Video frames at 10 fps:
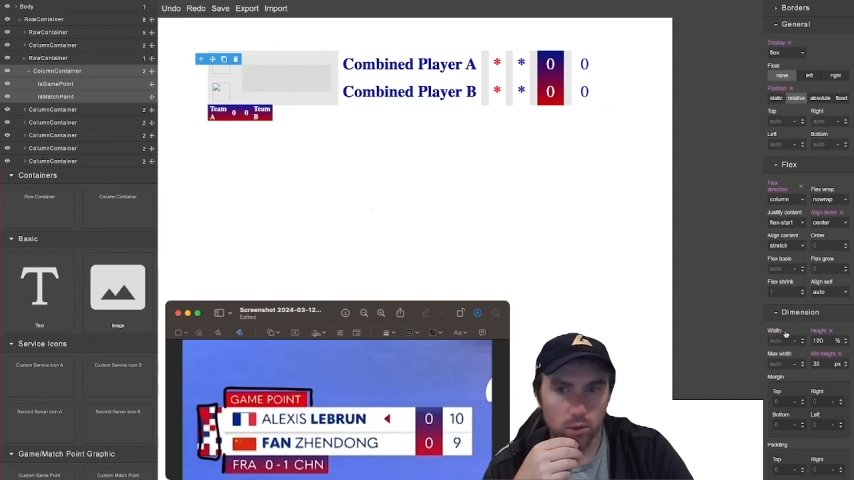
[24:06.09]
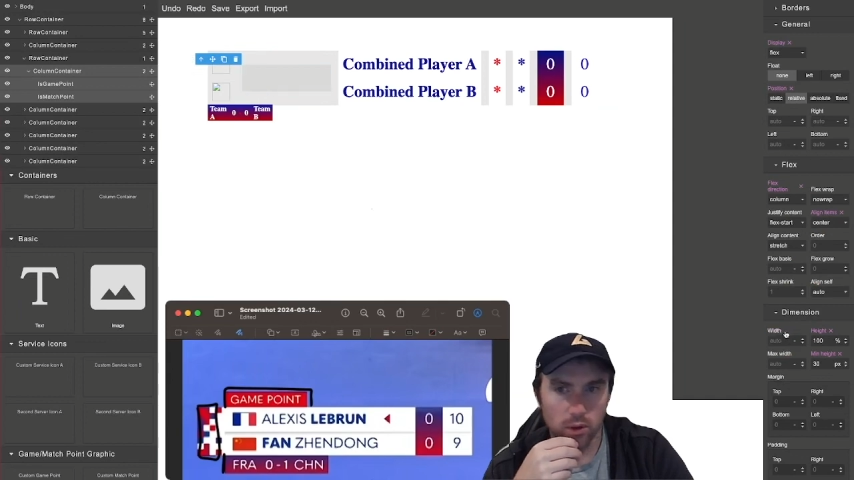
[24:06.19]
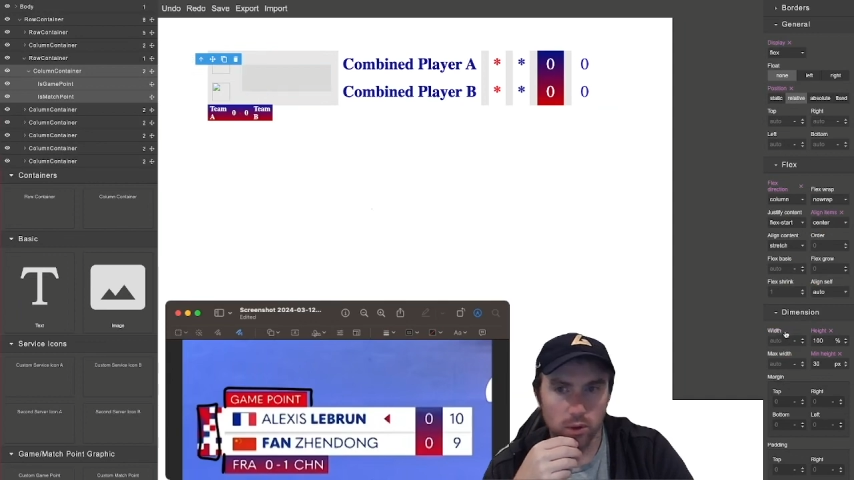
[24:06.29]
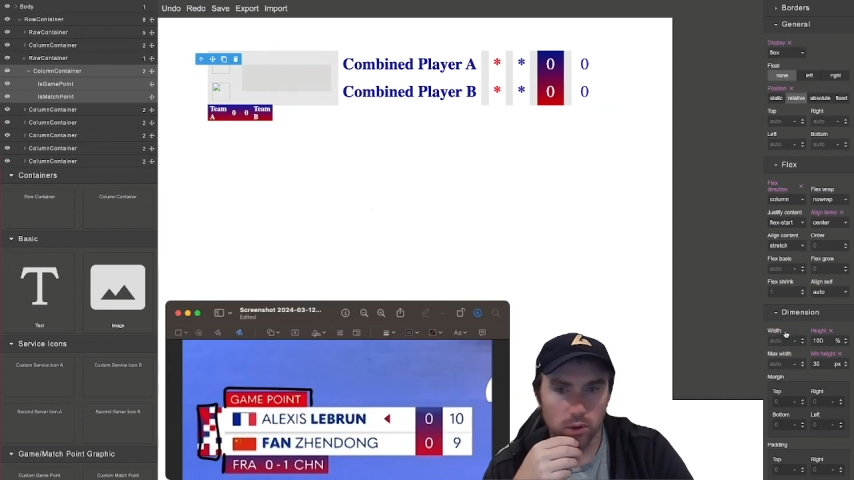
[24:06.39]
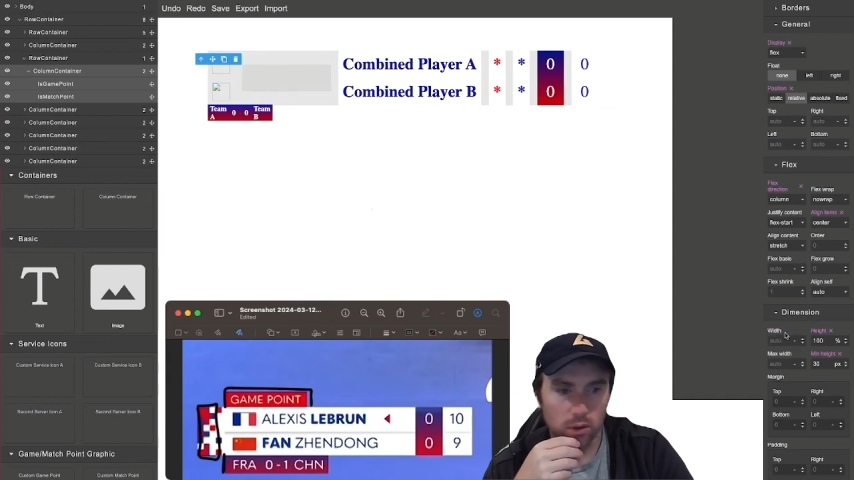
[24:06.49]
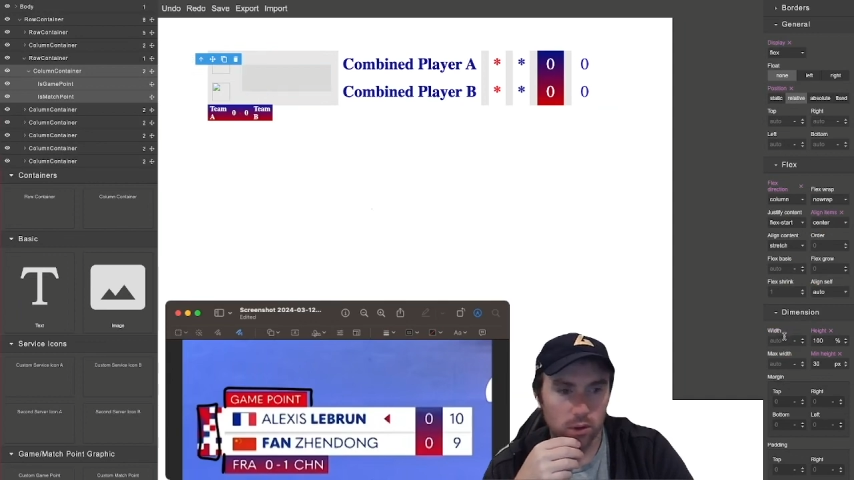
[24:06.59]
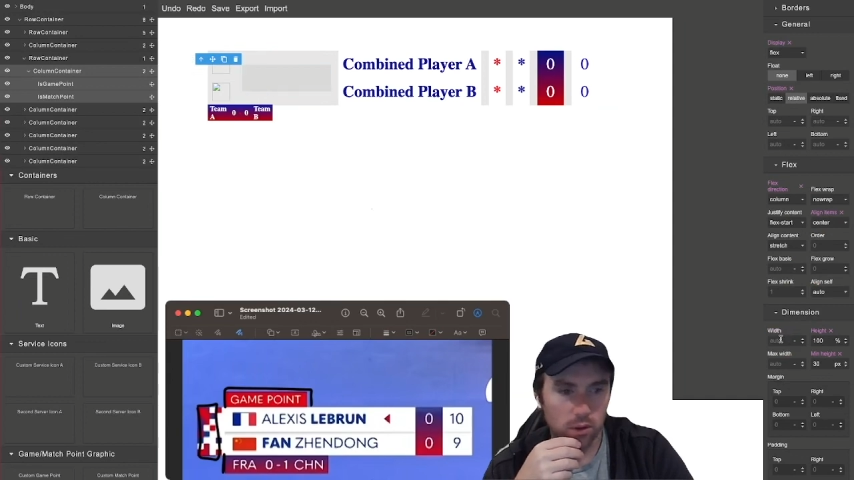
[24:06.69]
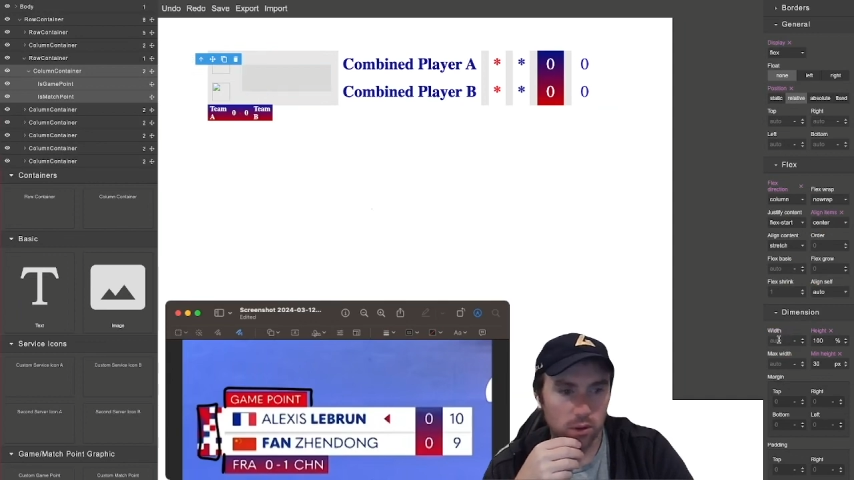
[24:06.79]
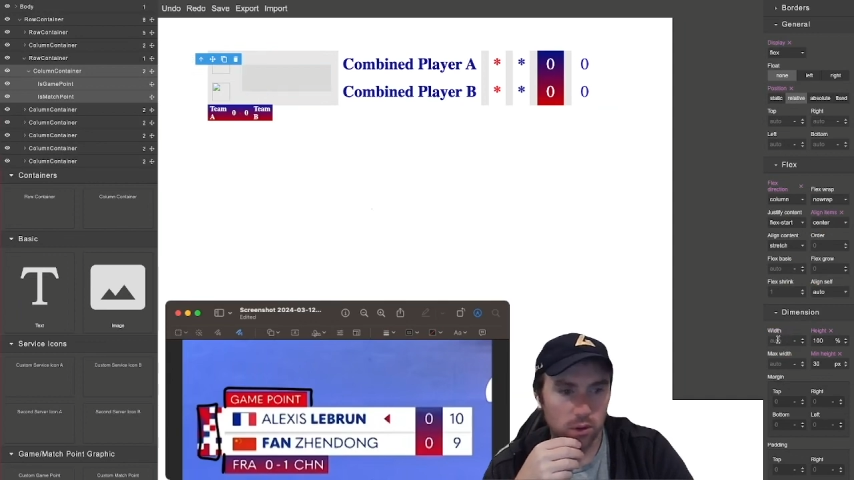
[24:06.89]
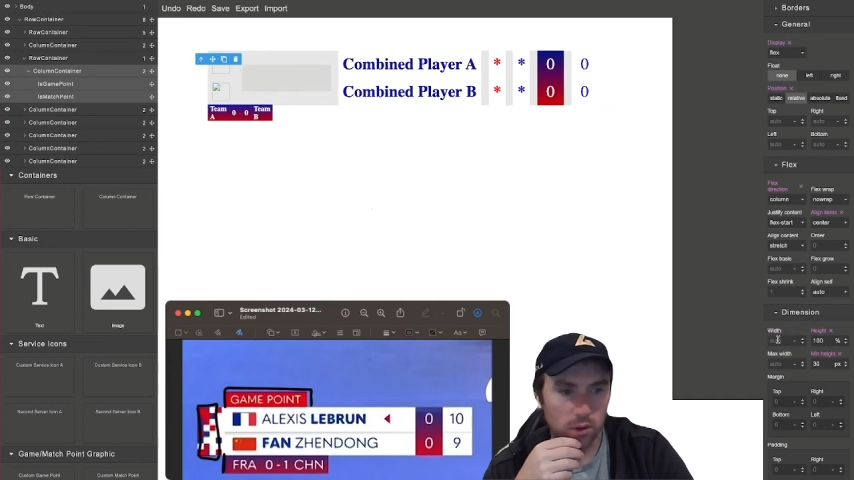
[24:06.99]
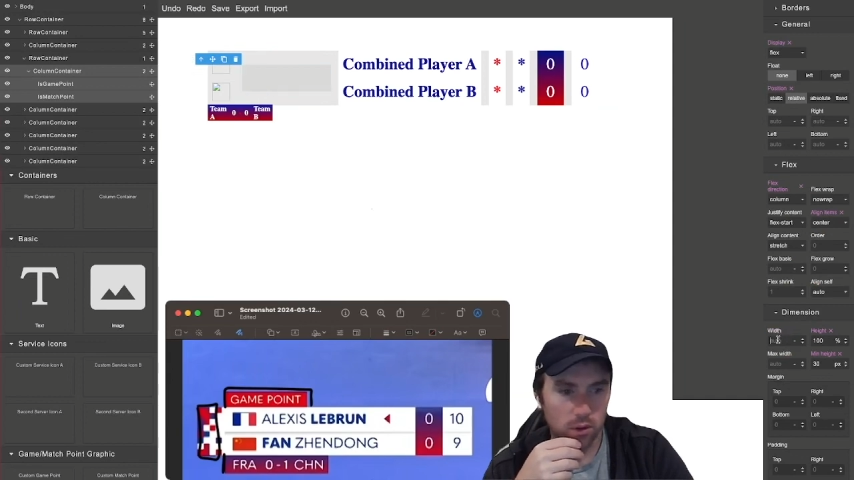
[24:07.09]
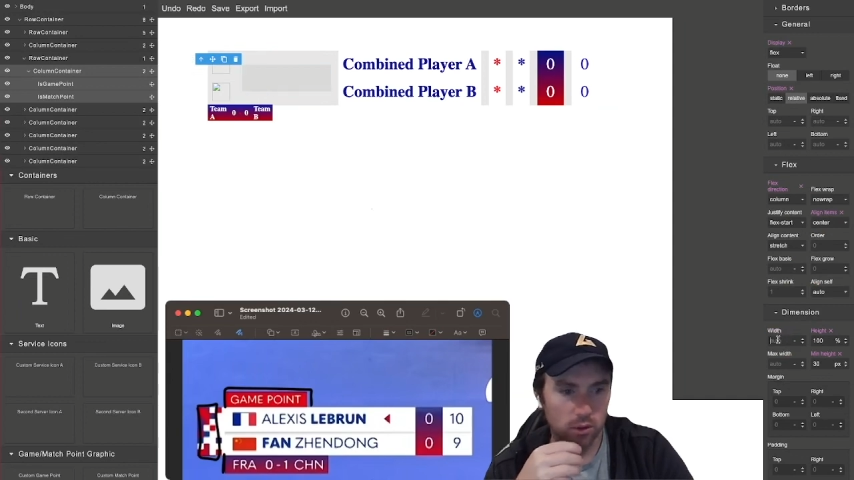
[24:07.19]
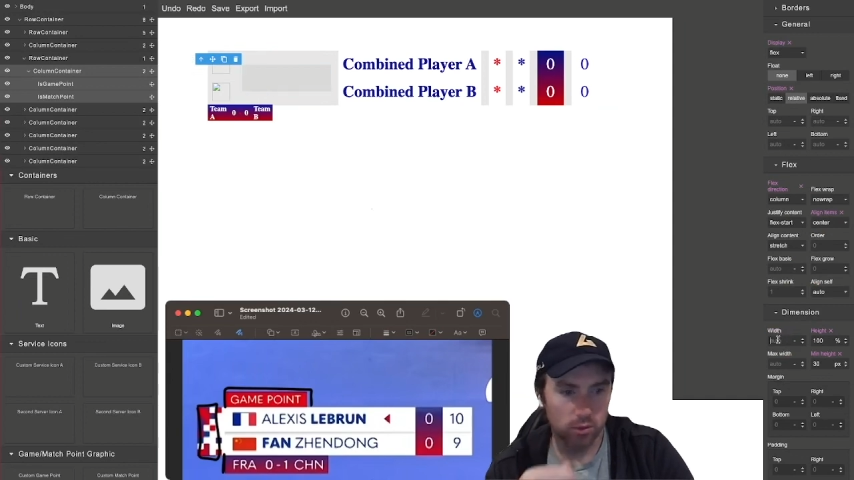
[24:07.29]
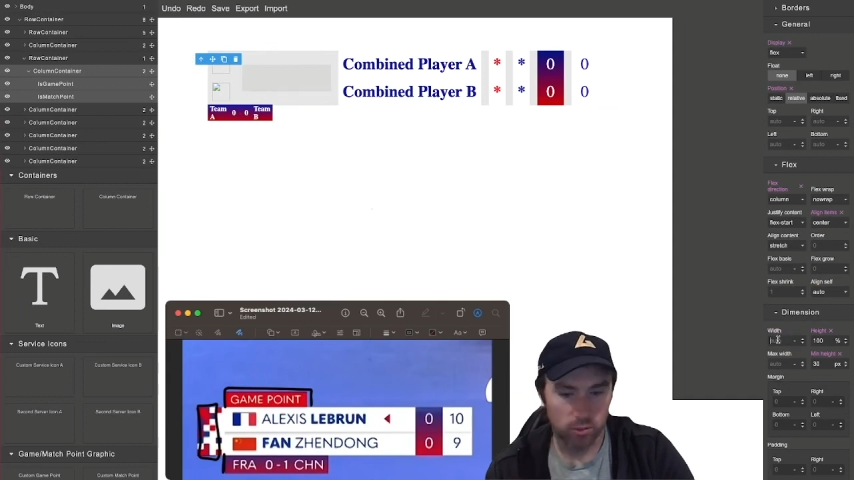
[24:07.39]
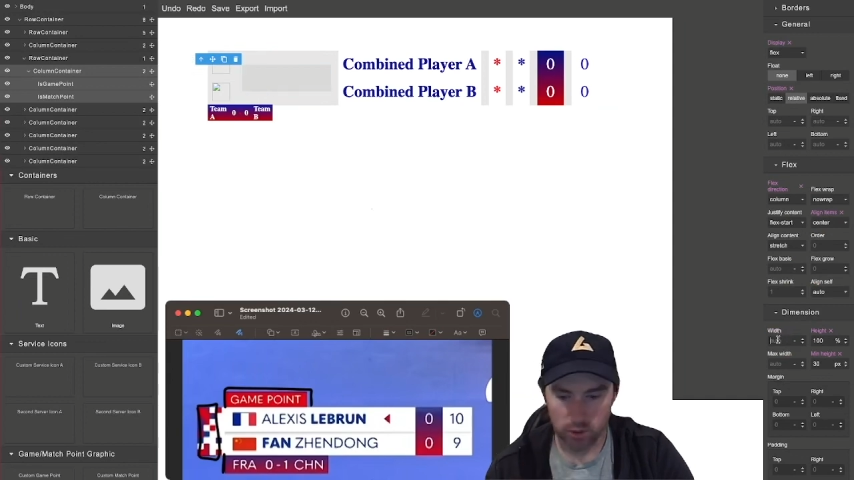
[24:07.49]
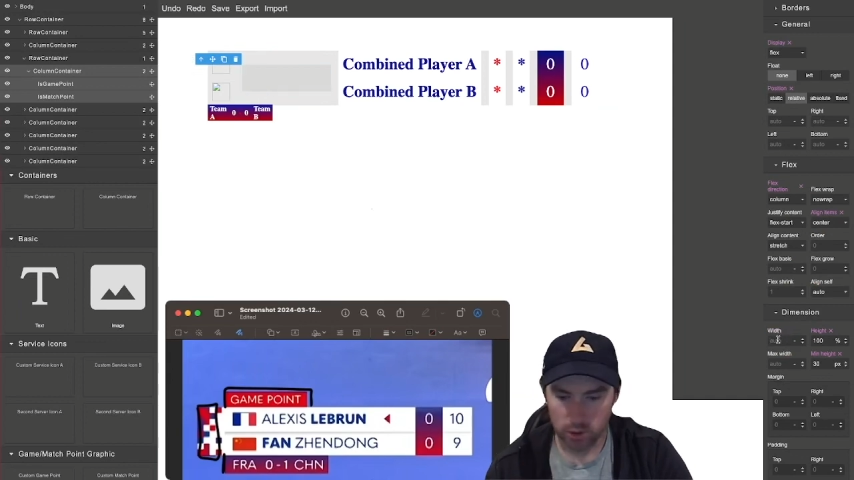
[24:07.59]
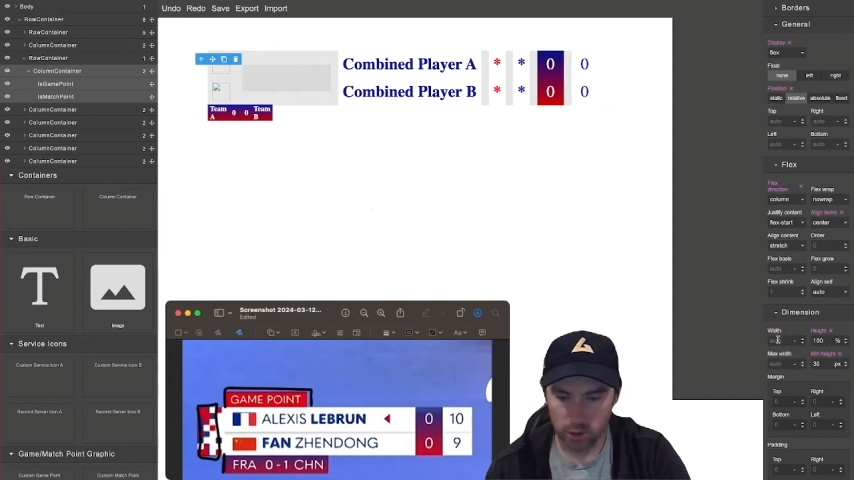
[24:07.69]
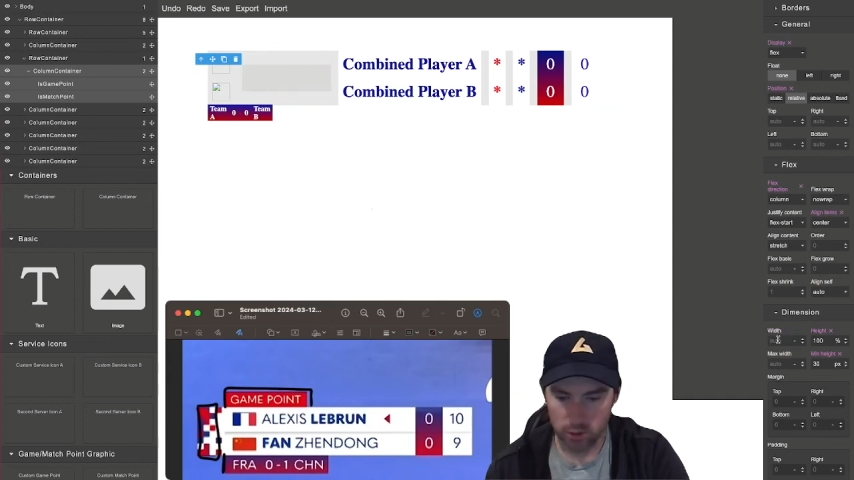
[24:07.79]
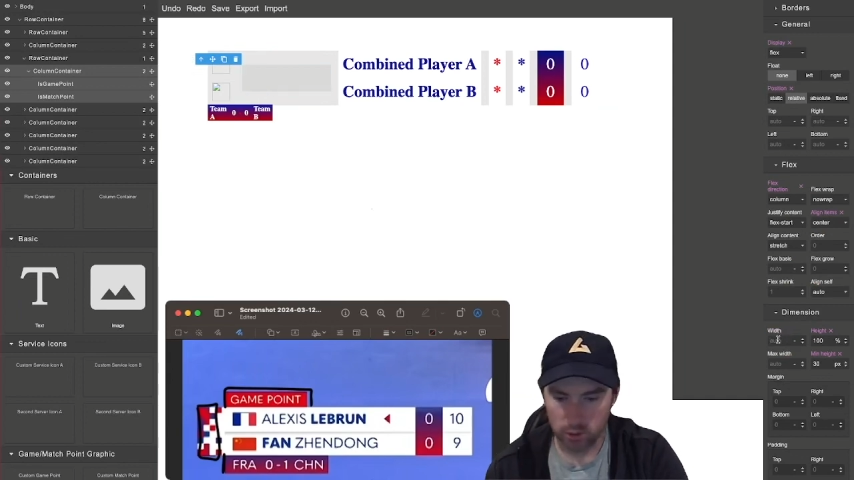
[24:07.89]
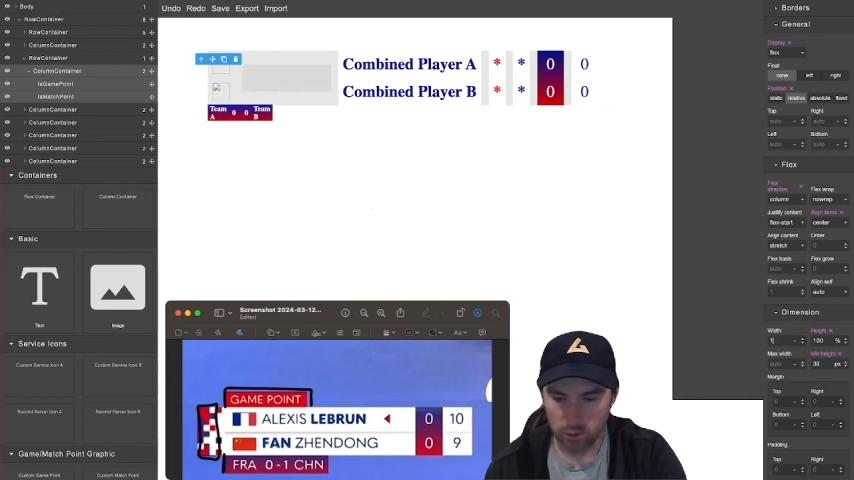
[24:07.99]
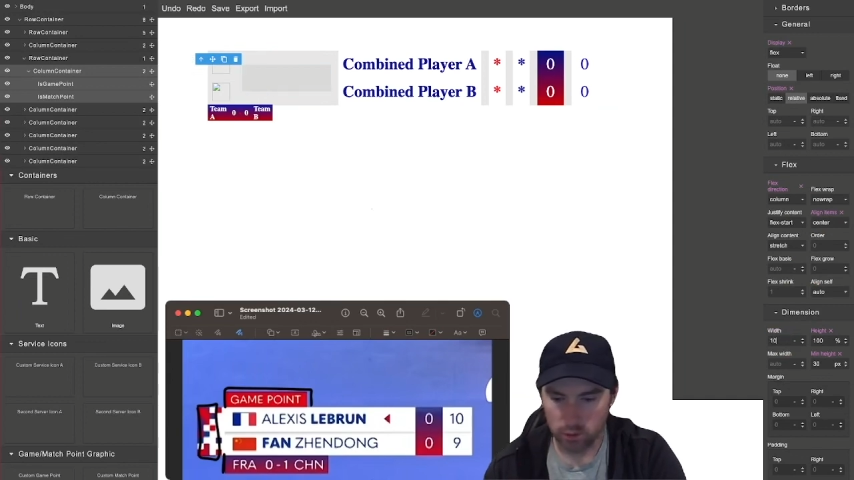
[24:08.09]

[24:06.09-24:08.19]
with 100%.